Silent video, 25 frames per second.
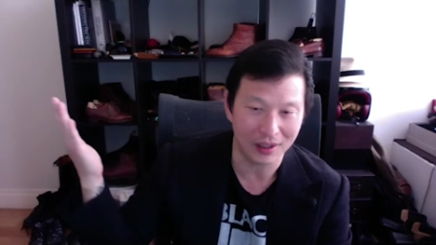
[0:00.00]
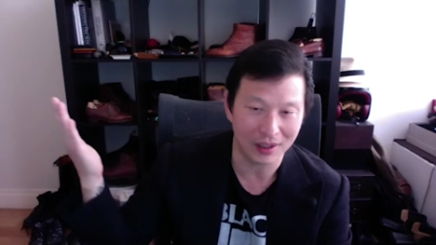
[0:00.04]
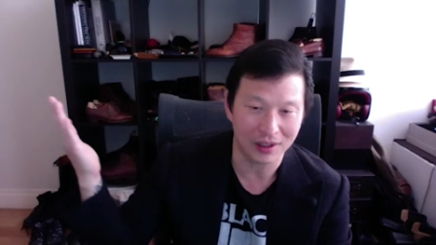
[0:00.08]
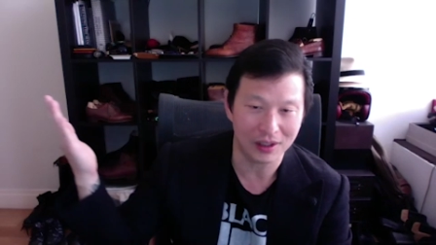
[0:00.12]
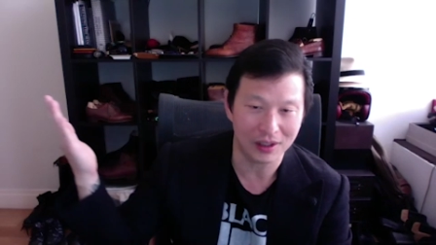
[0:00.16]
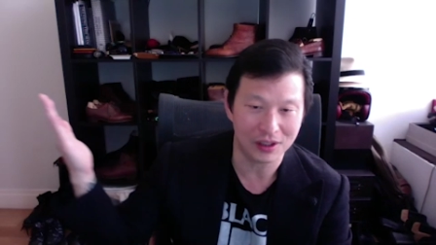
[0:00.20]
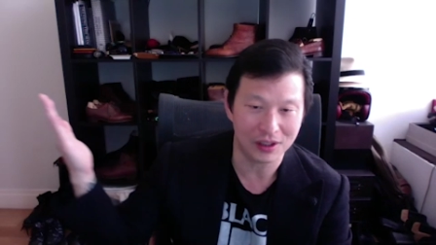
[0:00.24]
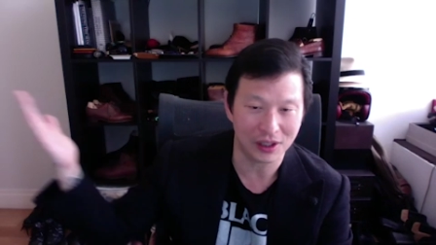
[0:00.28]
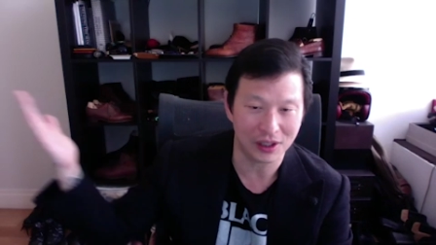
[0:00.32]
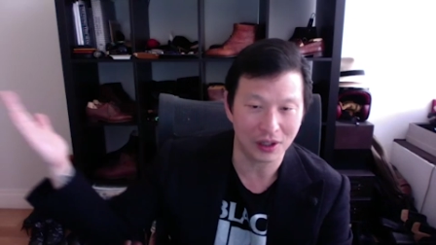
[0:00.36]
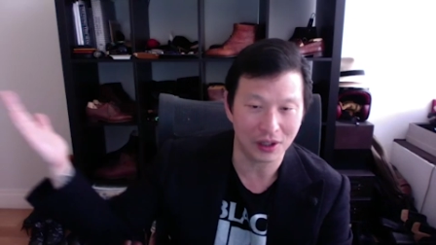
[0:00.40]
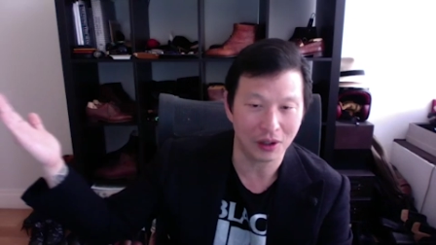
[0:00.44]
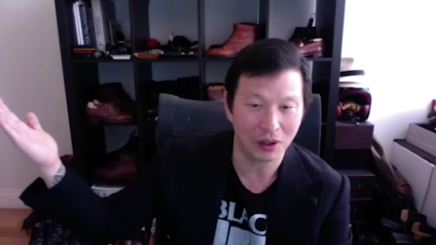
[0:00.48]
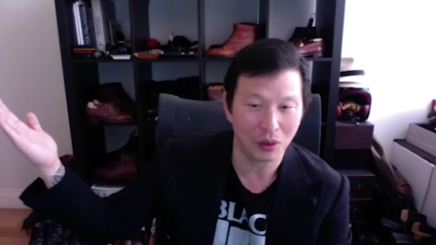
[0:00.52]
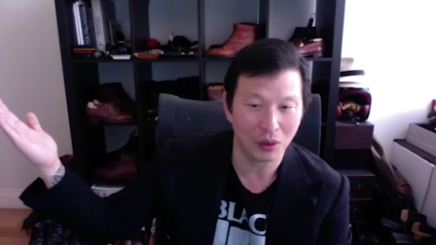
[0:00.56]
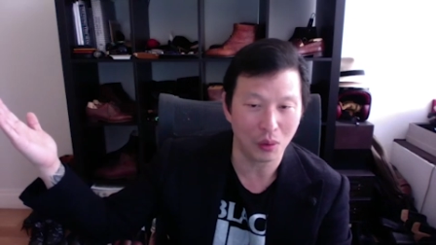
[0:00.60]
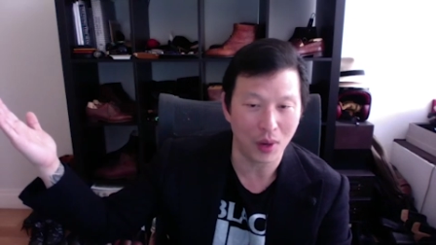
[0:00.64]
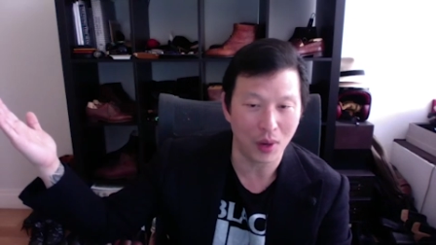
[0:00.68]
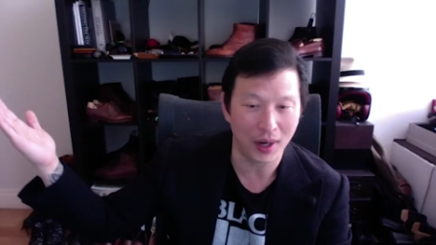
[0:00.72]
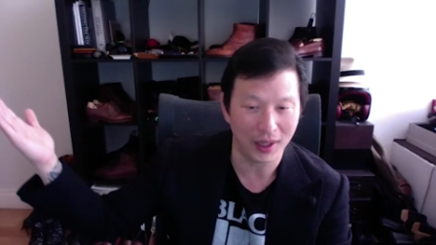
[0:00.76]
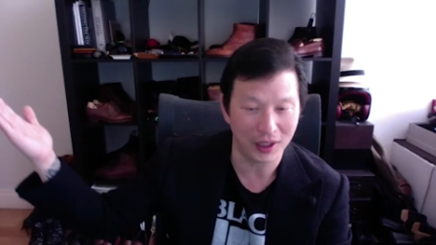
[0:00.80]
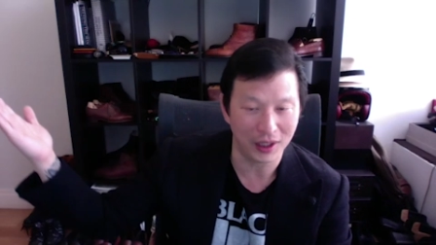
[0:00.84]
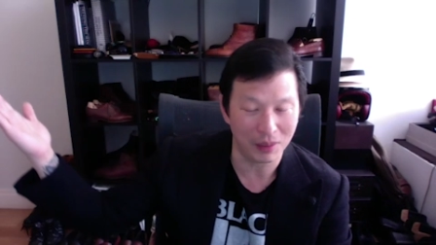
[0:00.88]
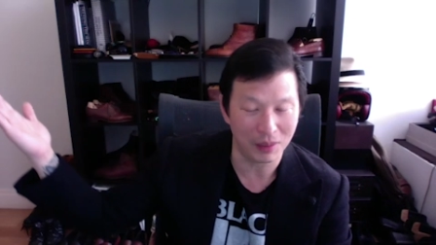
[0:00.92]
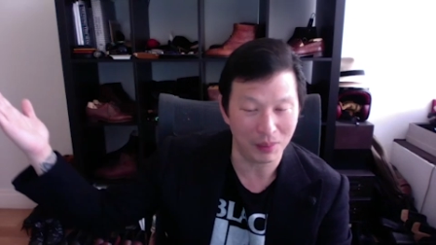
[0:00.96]
still
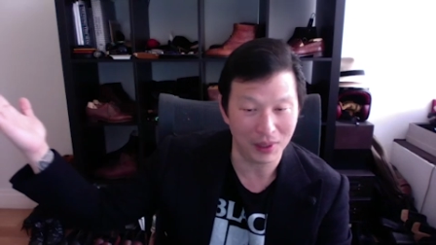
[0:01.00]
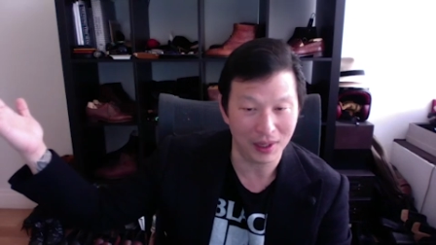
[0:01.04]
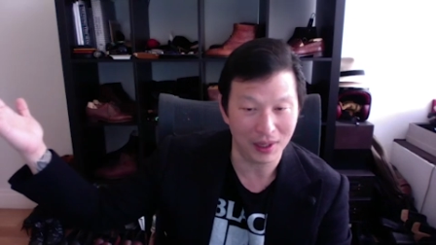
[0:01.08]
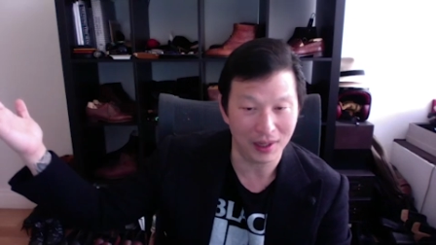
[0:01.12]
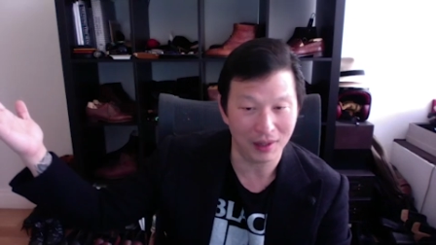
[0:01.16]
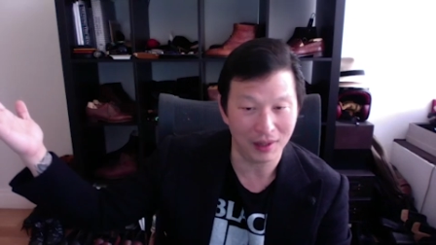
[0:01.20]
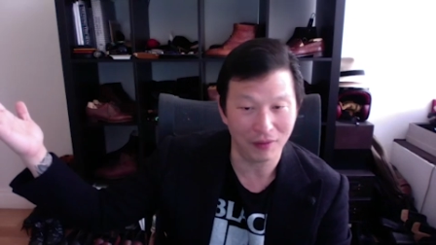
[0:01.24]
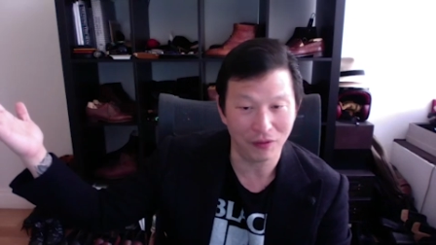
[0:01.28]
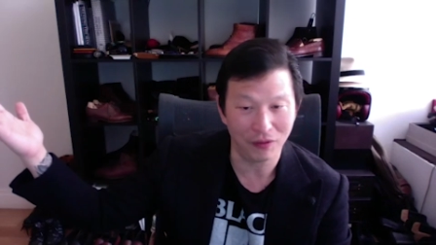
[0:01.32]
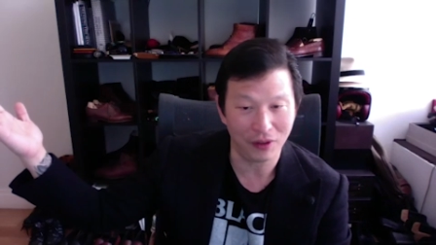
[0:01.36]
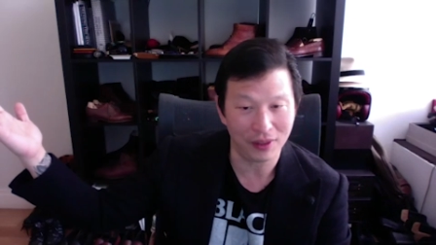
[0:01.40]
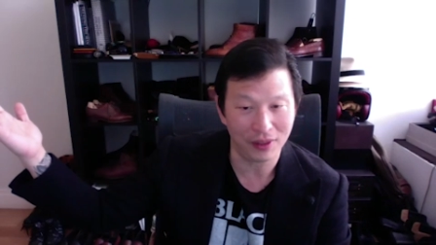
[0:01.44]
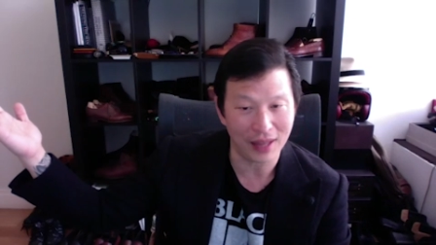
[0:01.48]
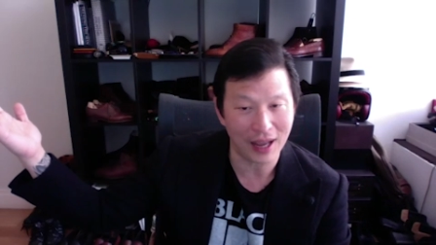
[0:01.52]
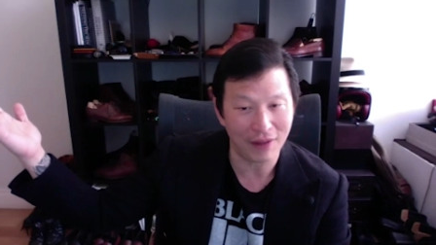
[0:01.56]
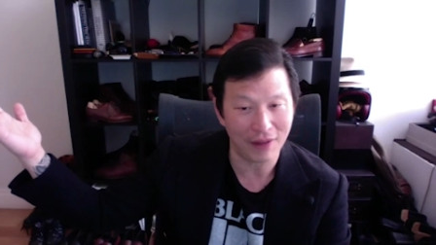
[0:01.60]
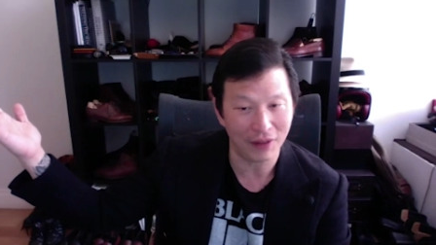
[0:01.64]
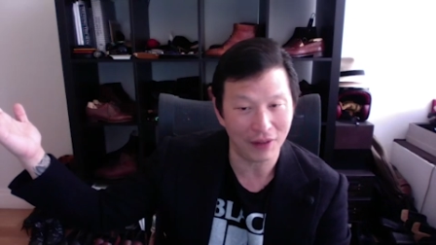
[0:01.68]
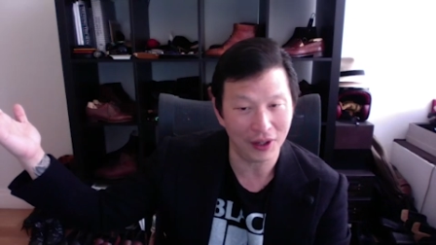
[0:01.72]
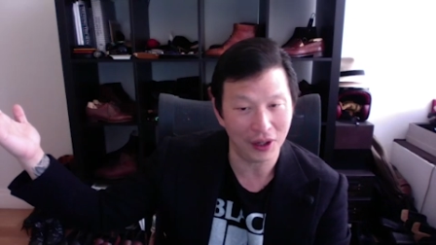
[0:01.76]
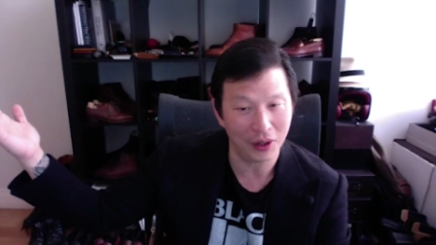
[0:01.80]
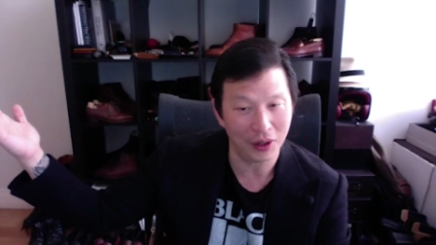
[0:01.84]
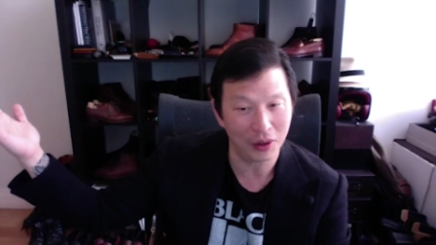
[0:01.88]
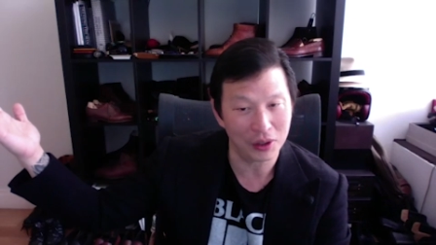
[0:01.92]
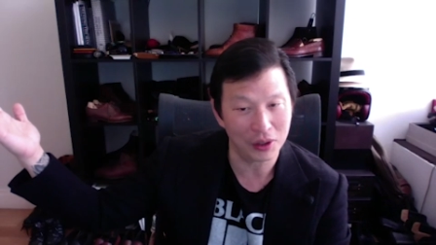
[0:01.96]
wanting to be in Fifth
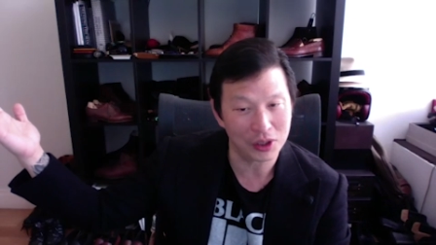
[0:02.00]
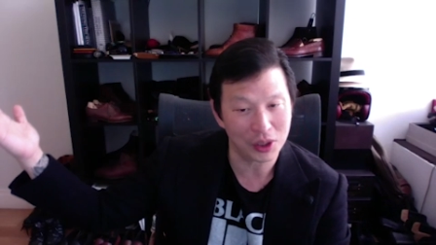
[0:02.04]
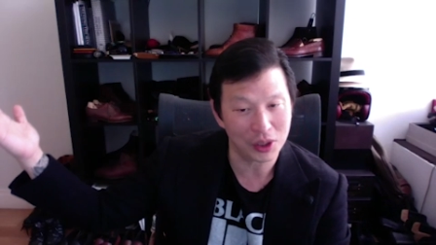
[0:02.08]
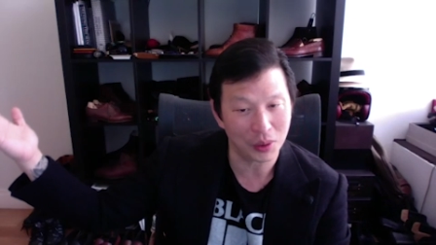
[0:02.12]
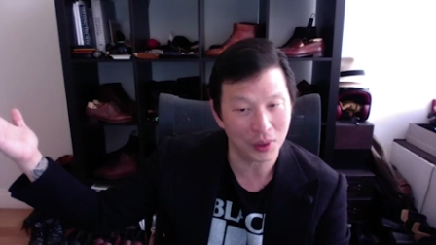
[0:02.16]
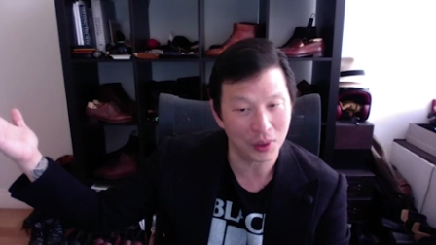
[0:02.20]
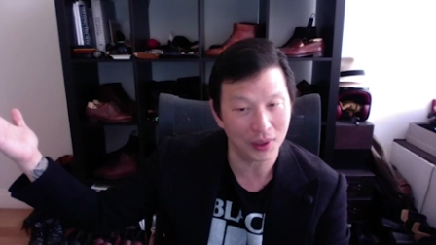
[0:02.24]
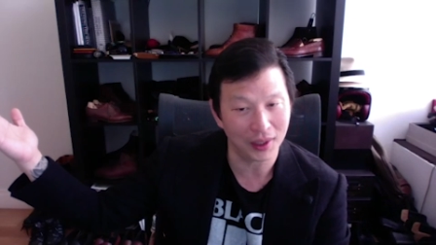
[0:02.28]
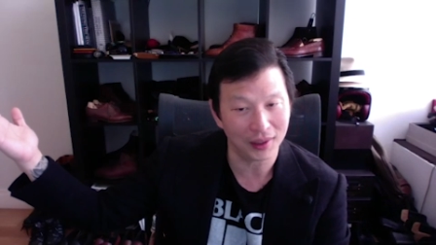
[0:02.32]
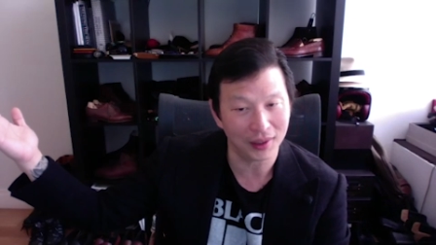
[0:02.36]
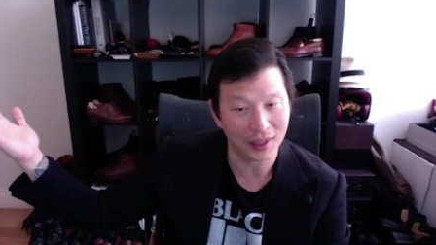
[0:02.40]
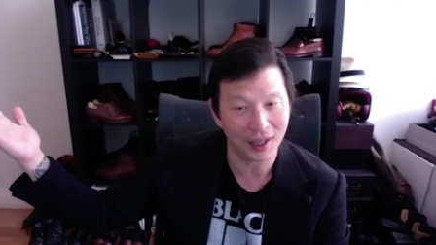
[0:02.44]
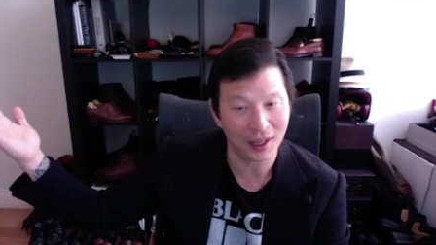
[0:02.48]
Avenue and so on like that.